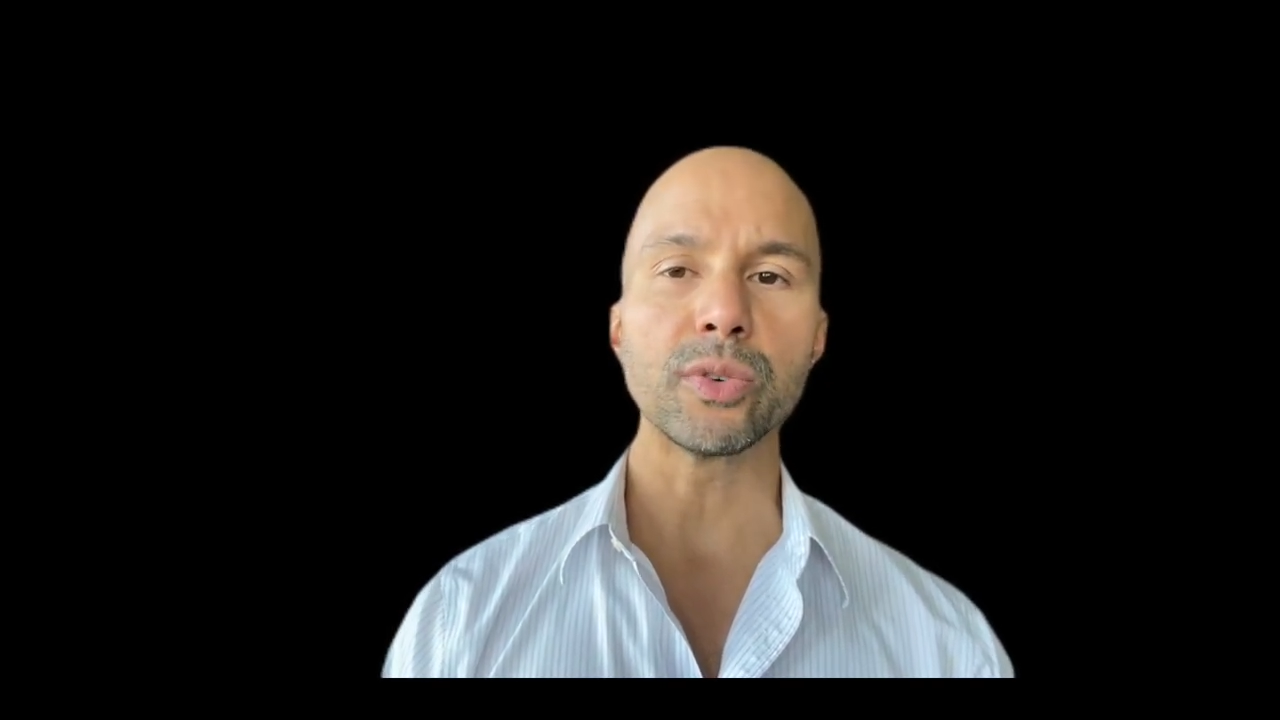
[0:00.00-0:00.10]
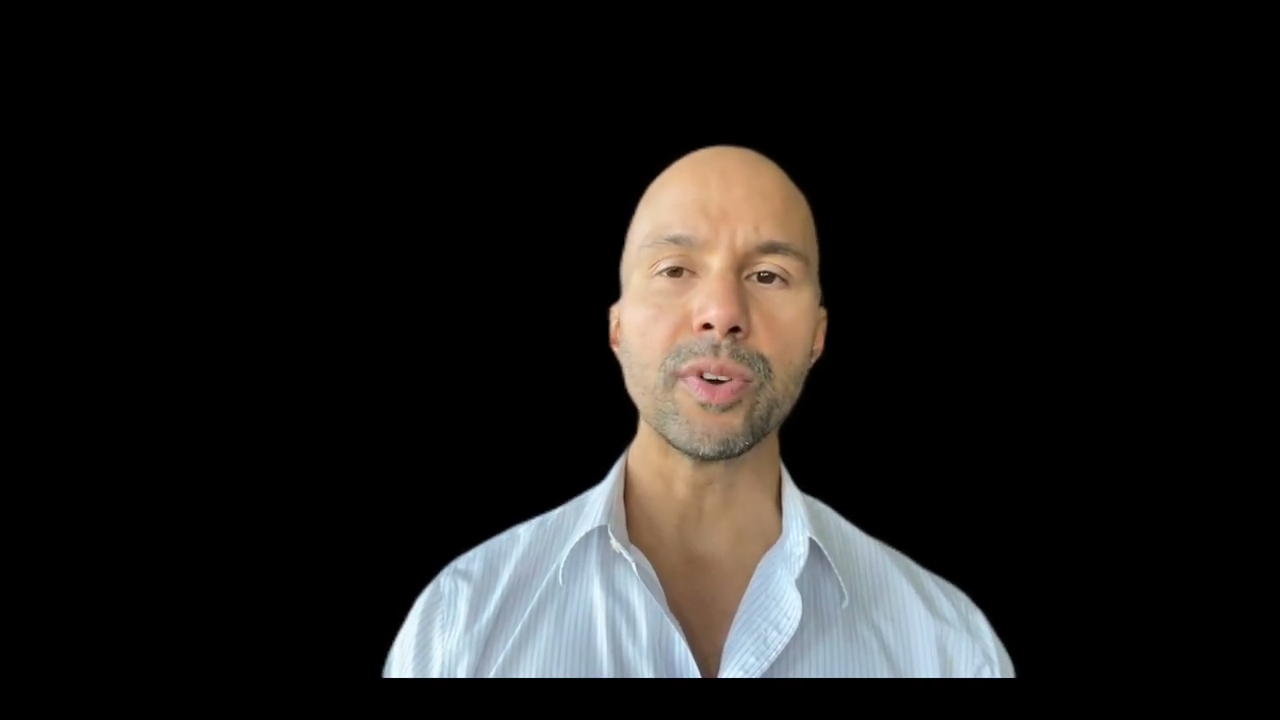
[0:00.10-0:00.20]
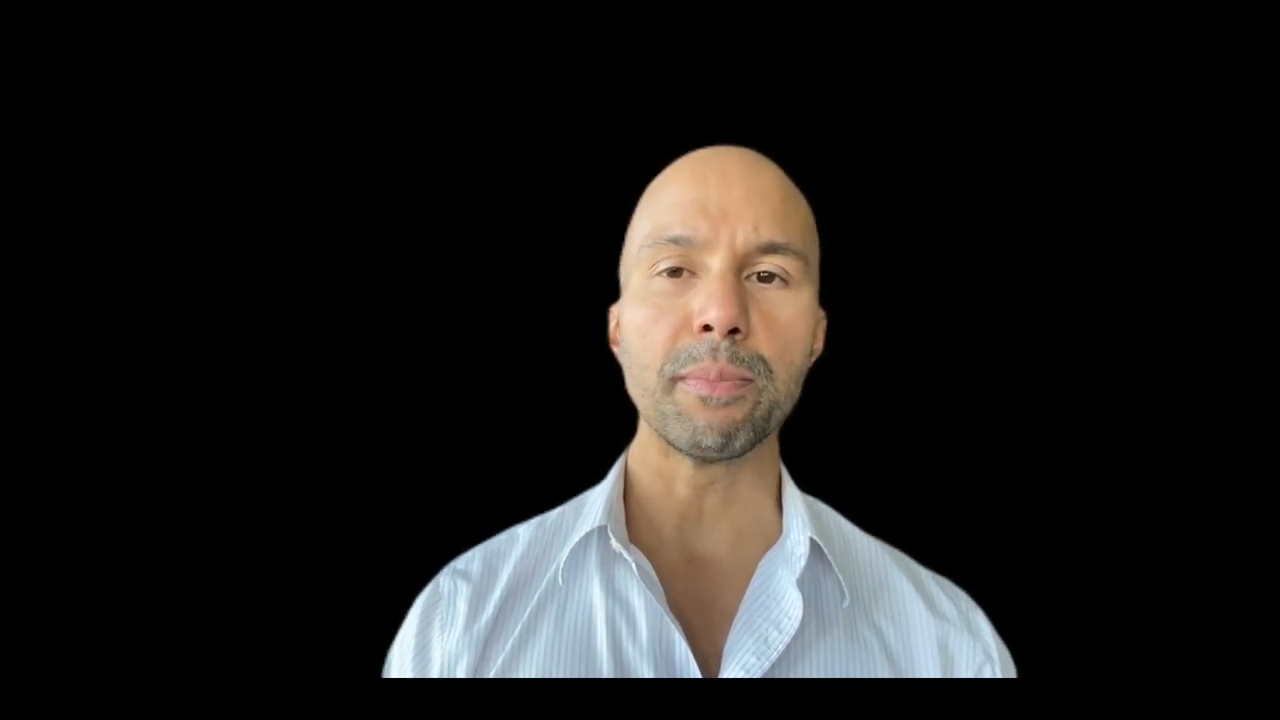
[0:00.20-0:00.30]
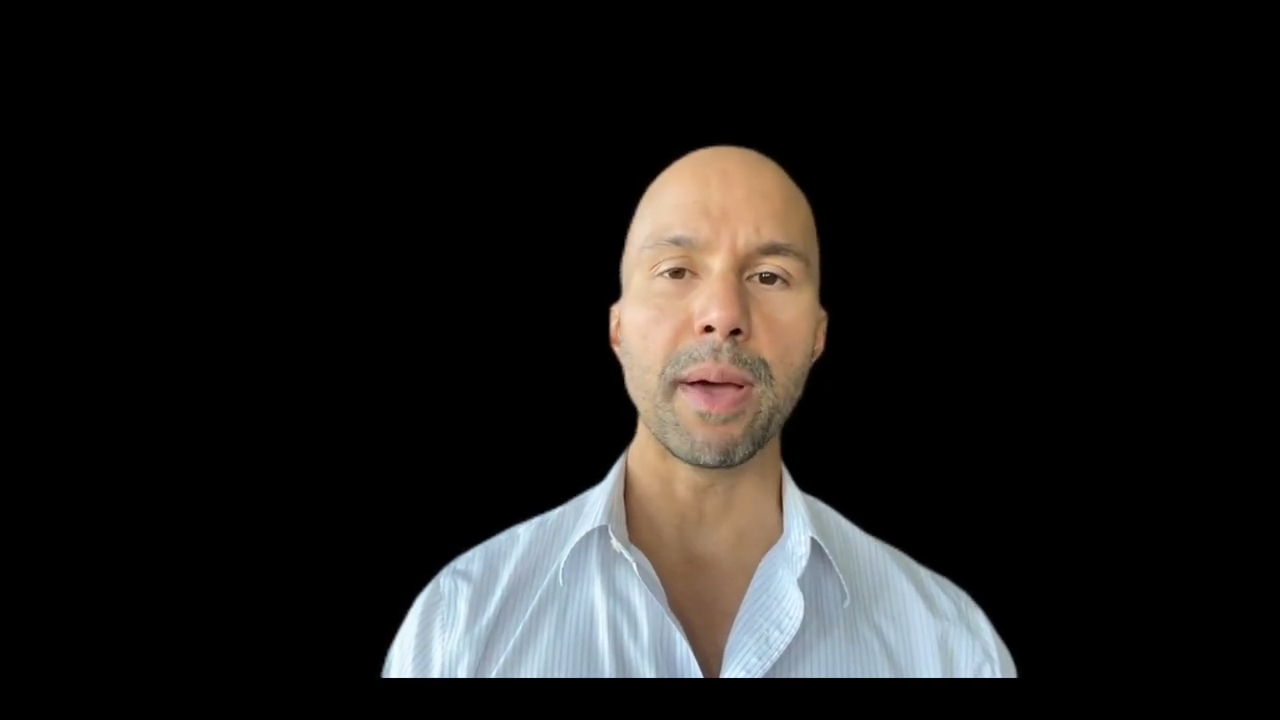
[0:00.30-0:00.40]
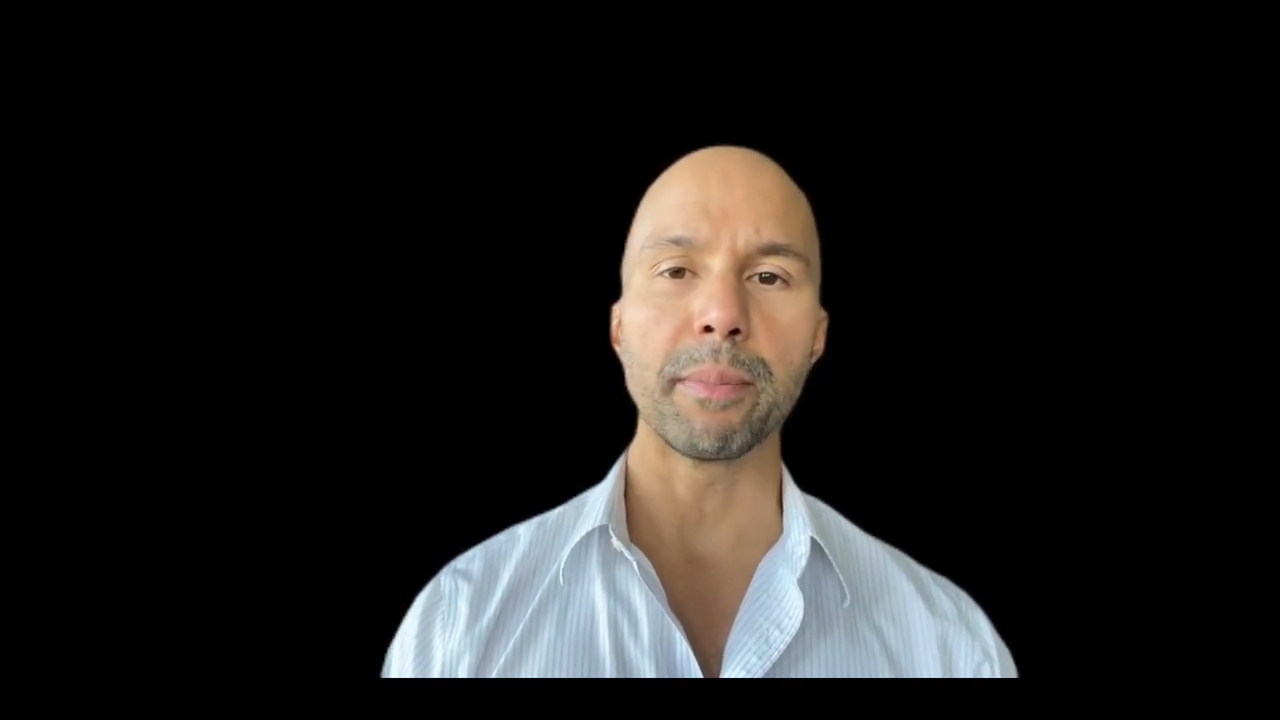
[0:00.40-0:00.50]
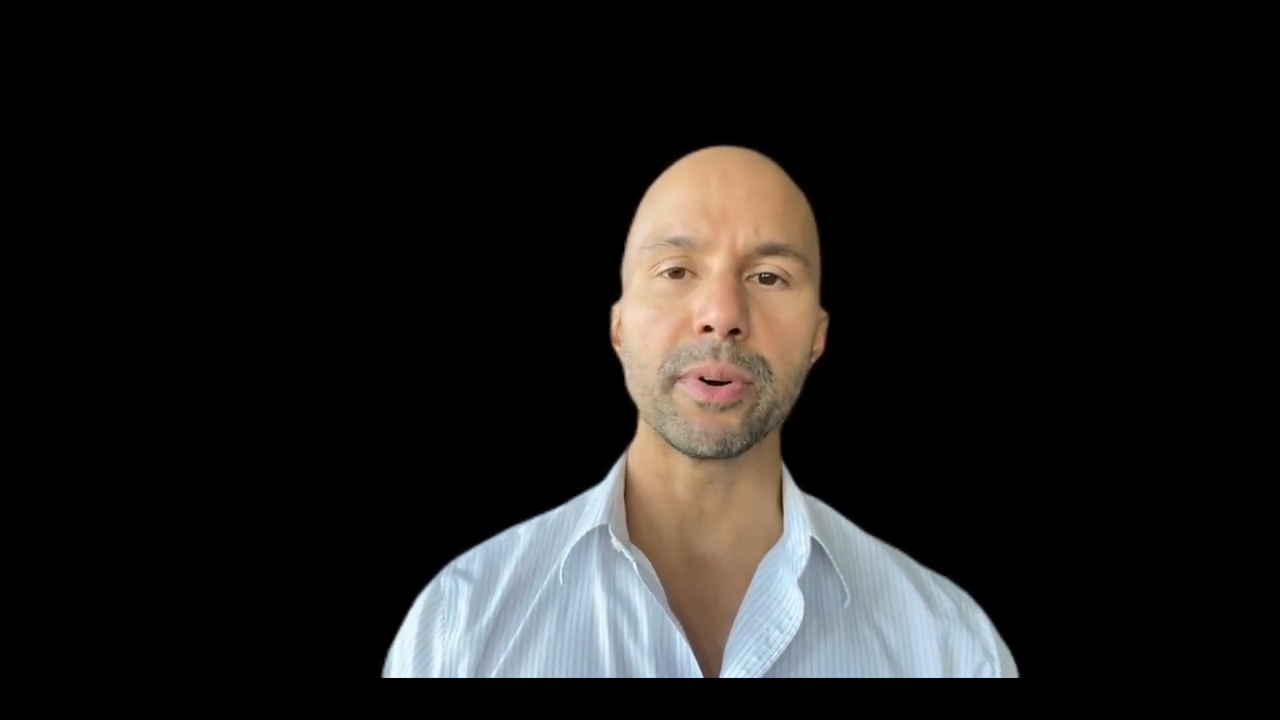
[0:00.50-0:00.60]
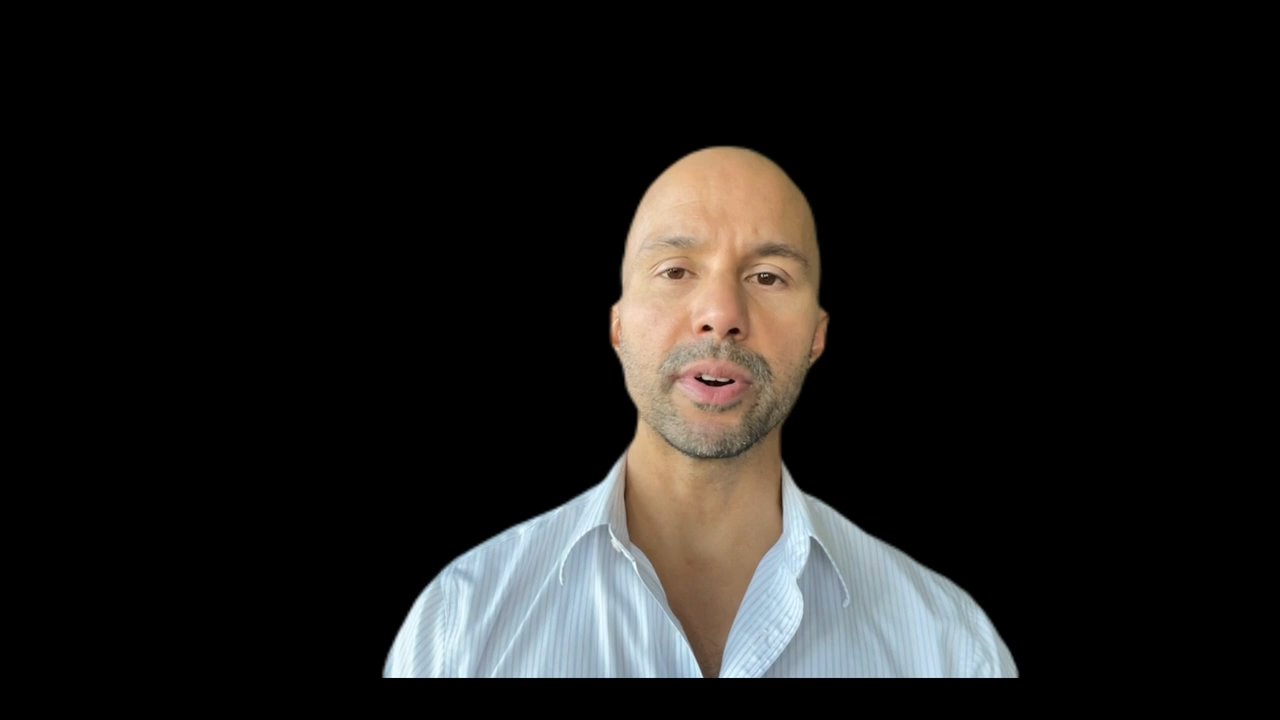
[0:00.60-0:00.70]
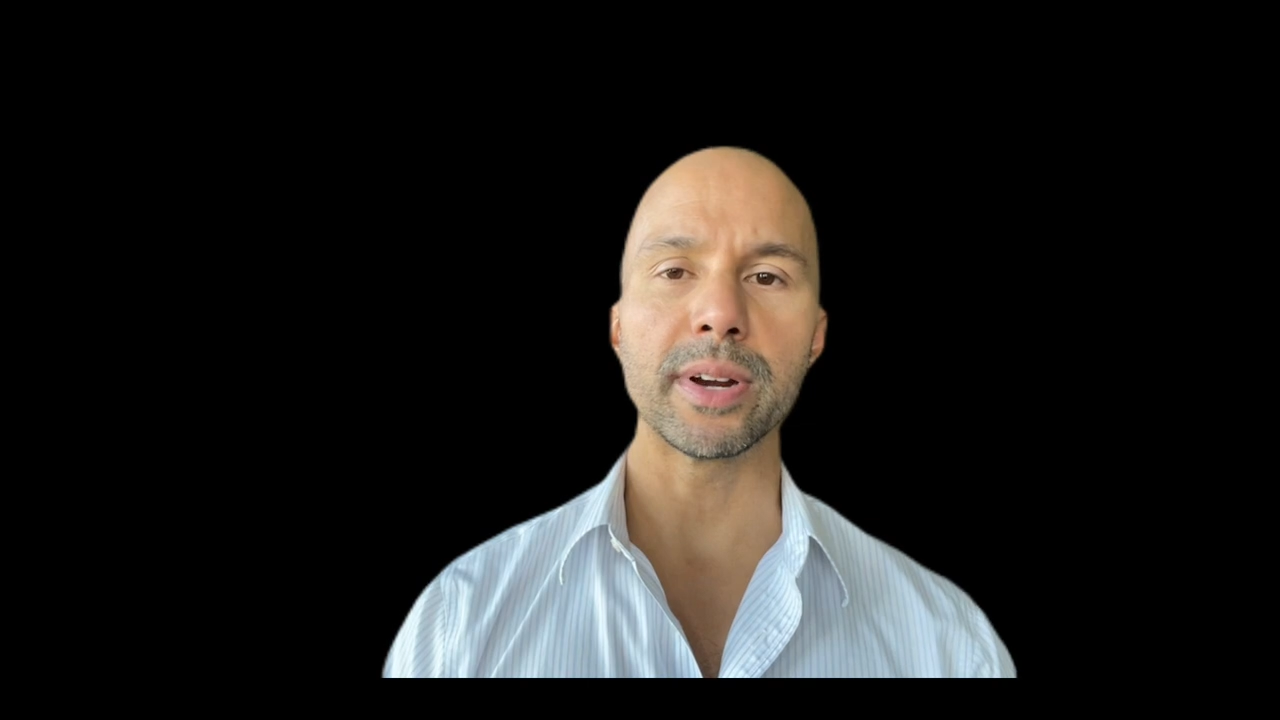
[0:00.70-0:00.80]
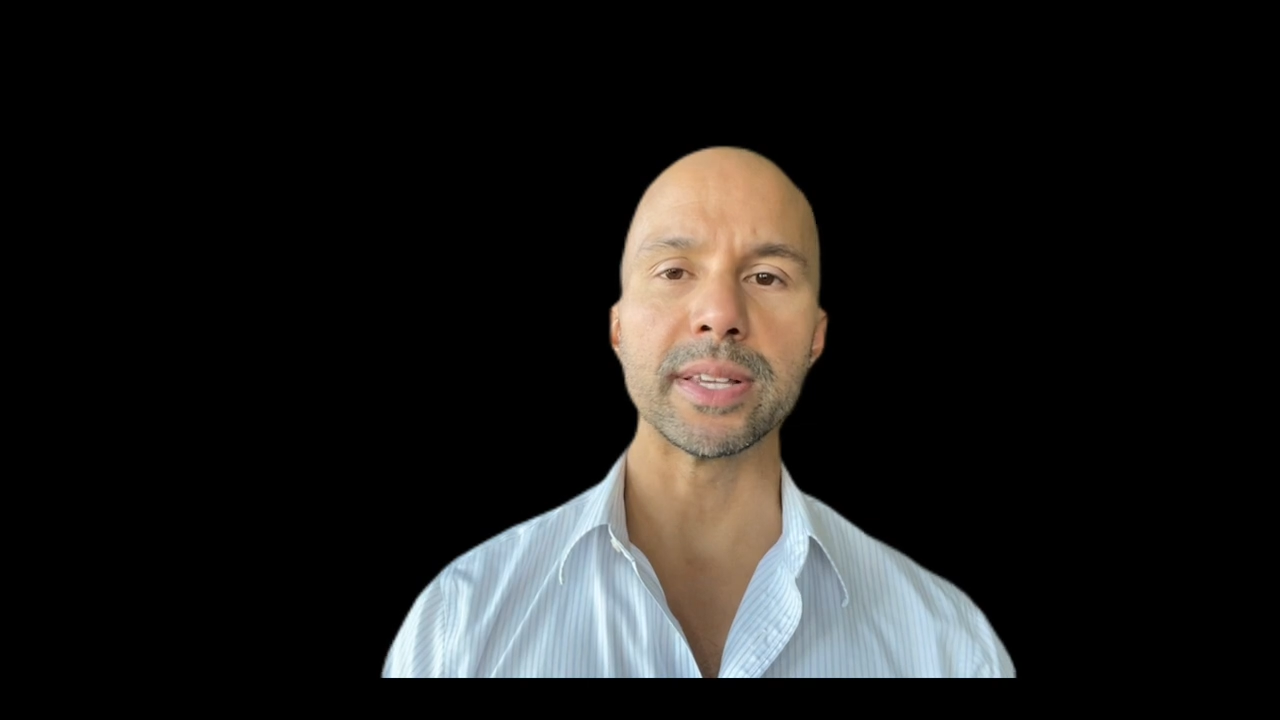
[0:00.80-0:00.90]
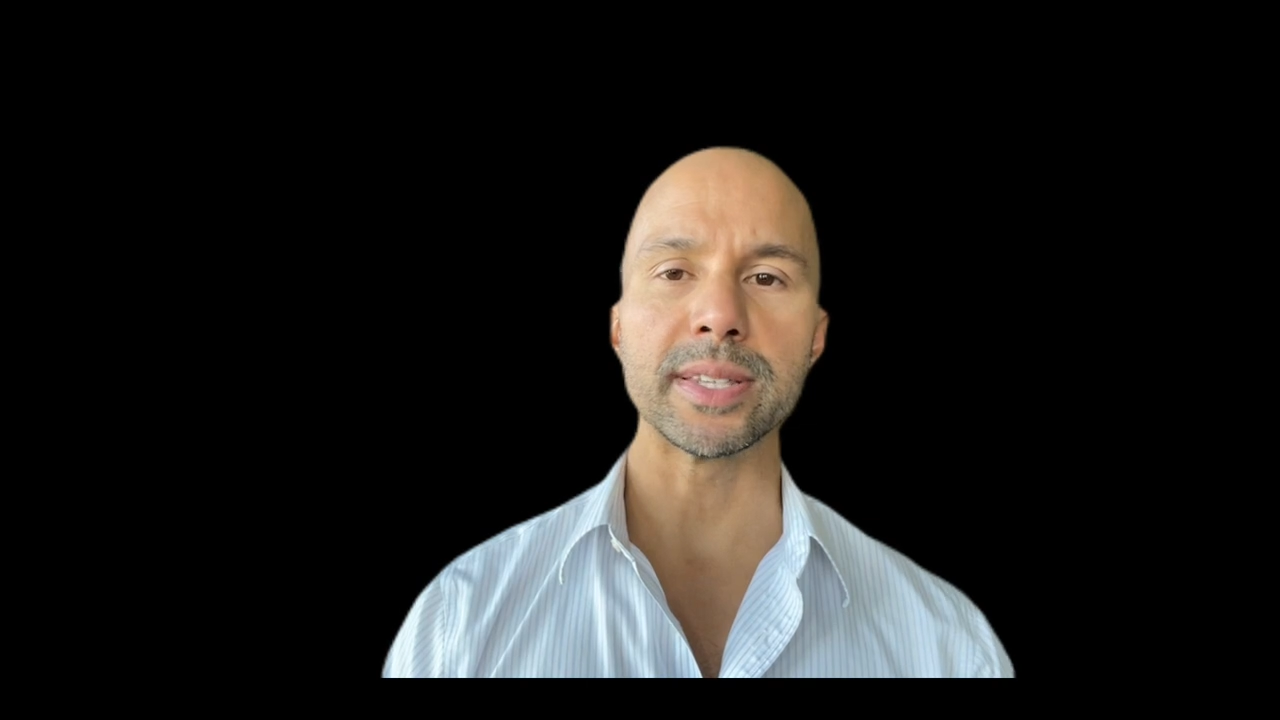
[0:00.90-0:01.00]

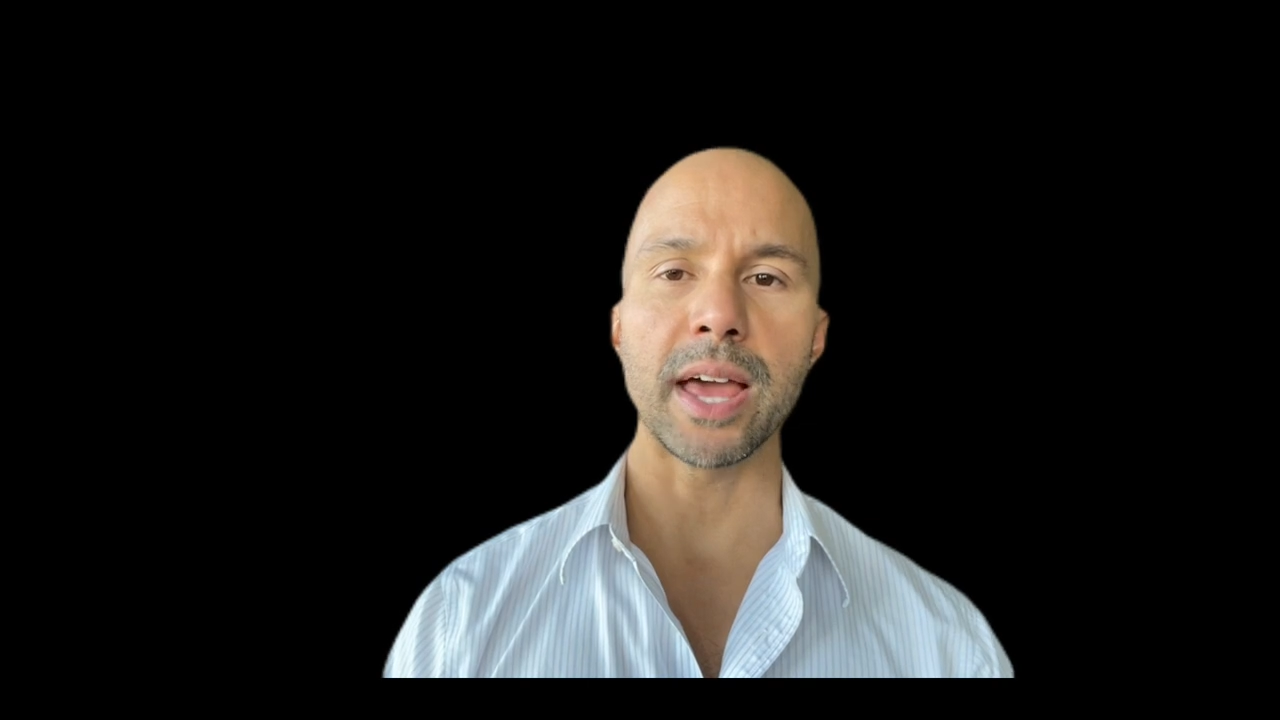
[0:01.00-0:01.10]
remember is